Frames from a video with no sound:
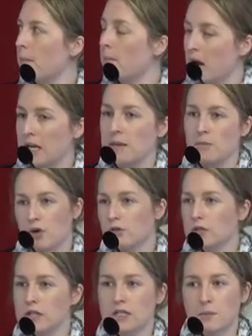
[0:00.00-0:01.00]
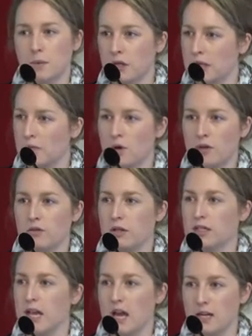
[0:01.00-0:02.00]
money model, it's a billing model,
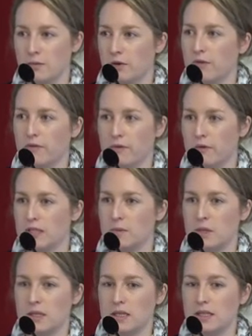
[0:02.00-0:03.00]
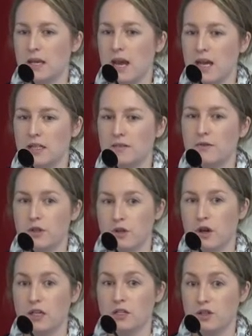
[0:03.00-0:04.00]
it's how do you put it forward as a business case for you
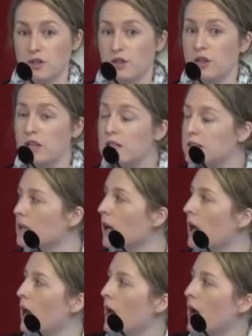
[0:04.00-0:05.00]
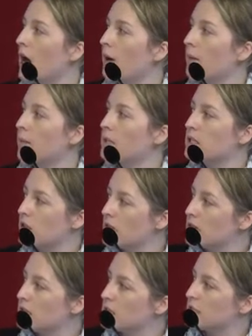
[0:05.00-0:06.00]
guys to do this. So
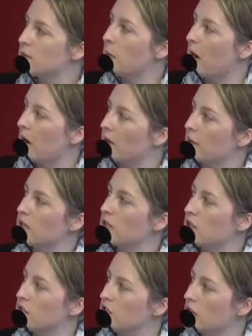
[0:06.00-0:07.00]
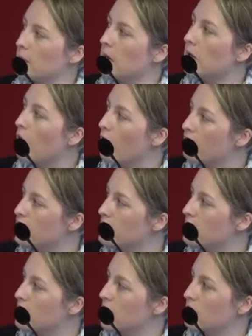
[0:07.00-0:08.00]
these are just pathways. So the GP offers
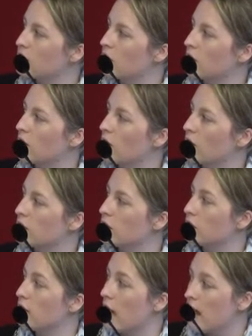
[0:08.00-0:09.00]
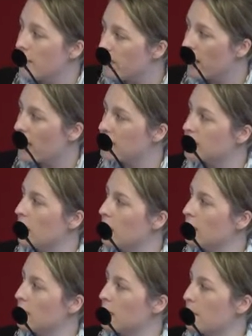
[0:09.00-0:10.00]
the test during the consult, they
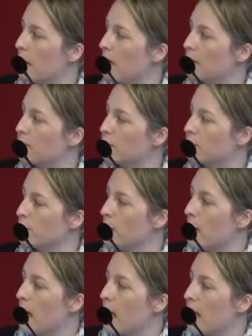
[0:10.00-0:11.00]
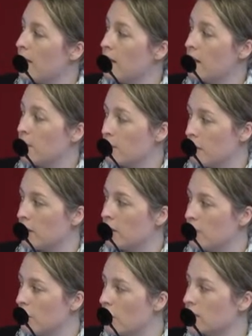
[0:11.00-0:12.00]
sign the path form, and then the
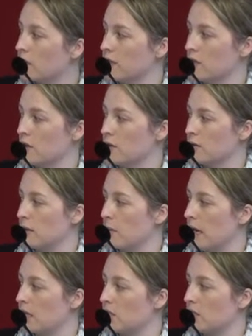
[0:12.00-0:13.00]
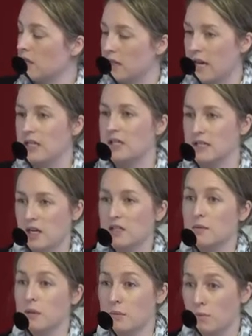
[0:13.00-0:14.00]
nurse consults with the patient. They
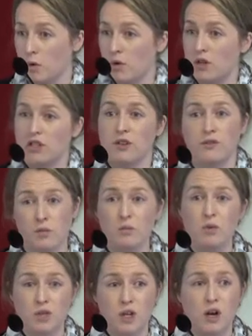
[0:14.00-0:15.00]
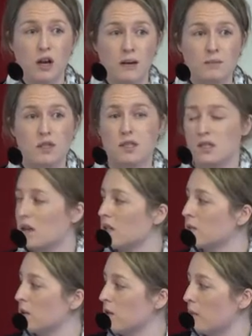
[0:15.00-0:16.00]
discuss a bit more because you've got more time to
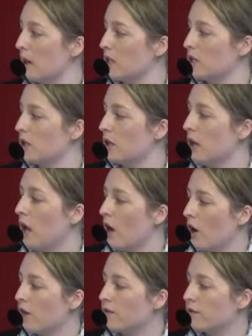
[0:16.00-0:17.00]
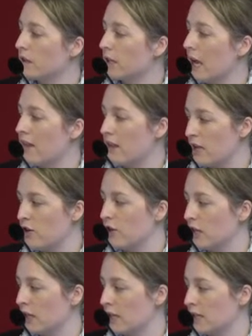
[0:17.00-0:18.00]
discuss with your patient, hopefully, and then you
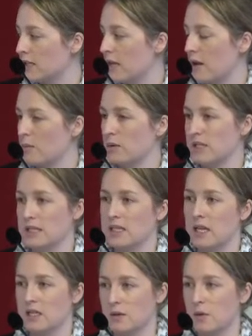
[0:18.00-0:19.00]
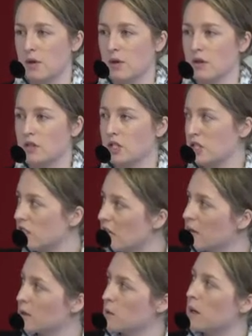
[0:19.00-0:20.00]
collect the samples and send to pathology. So
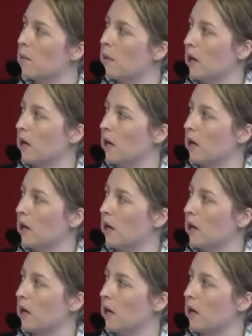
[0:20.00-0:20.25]
that was one